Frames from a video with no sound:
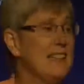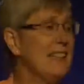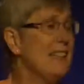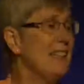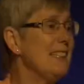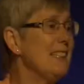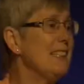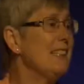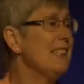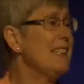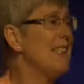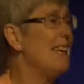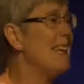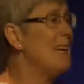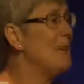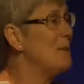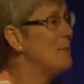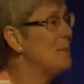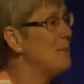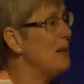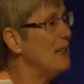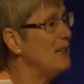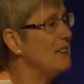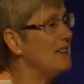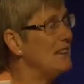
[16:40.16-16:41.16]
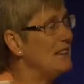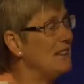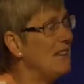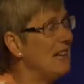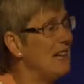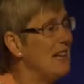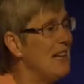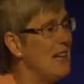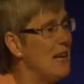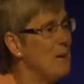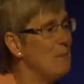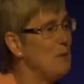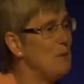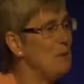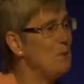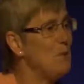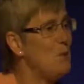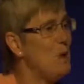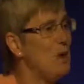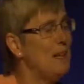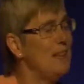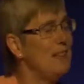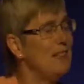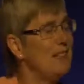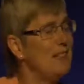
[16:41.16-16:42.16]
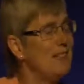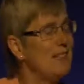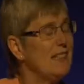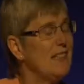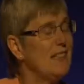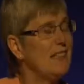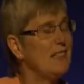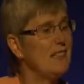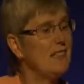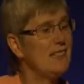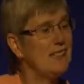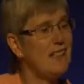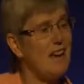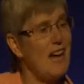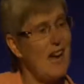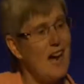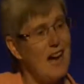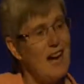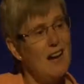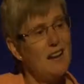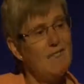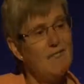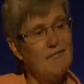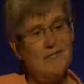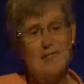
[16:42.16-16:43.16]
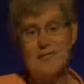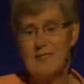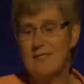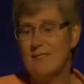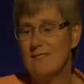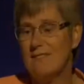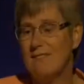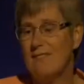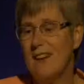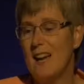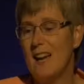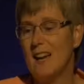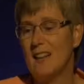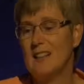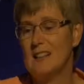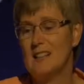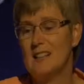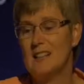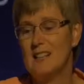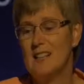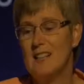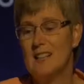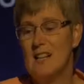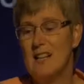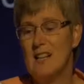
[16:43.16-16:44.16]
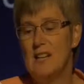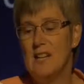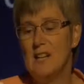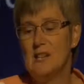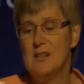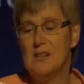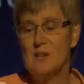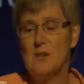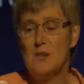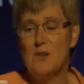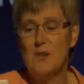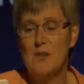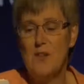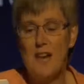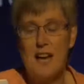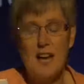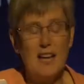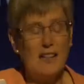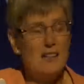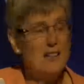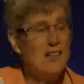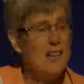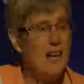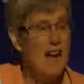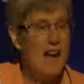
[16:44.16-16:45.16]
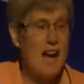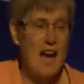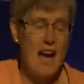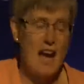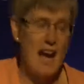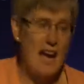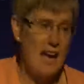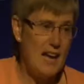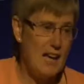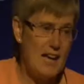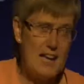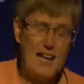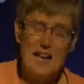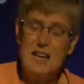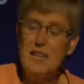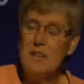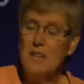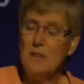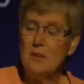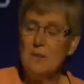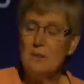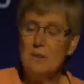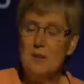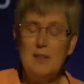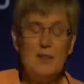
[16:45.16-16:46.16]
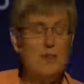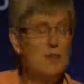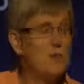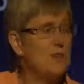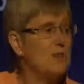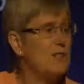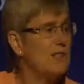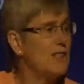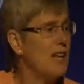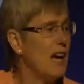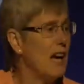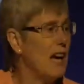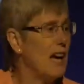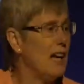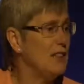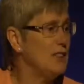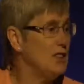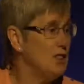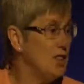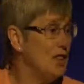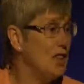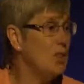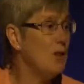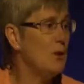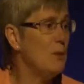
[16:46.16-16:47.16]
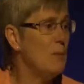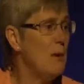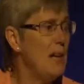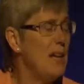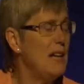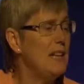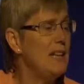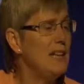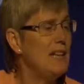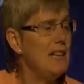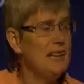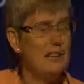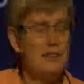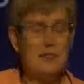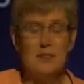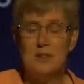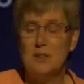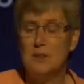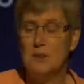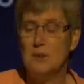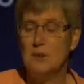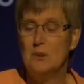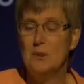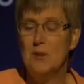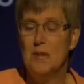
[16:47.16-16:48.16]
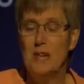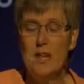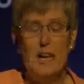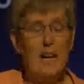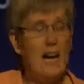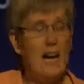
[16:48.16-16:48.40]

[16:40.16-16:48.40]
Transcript: it doesn't take much dynamin 1 in cells to have these effects, so that here we used genome editing to